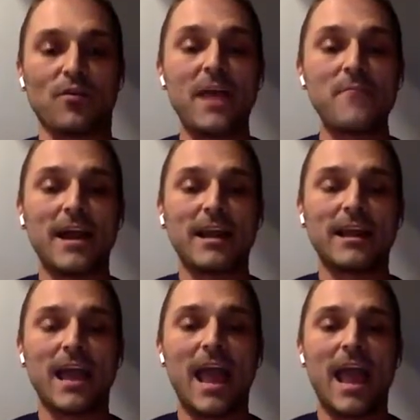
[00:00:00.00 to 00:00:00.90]
They made
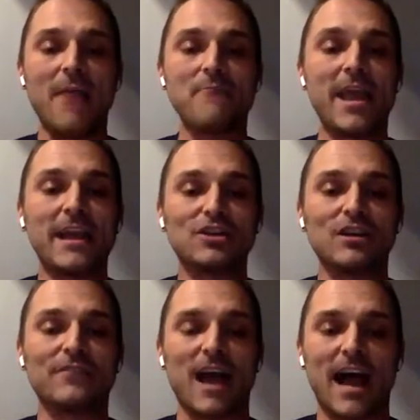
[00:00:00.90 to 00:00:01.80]
it a
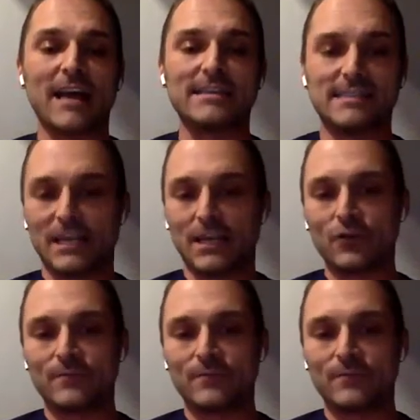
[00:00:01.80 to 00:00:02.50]
makeshift ICU.